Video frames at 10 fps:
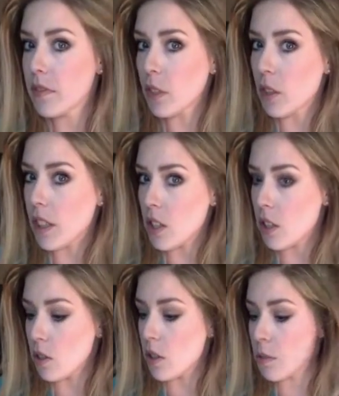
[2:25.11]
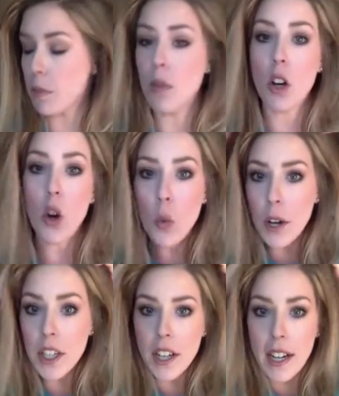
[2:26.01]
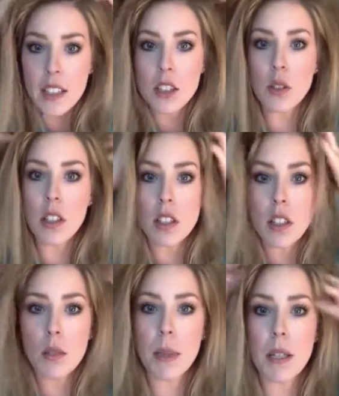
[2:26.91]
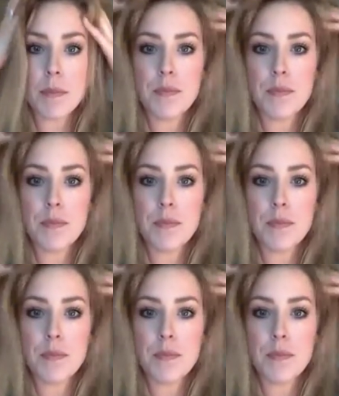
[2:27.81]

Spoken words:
If you need to, just work your hands through it a little bit,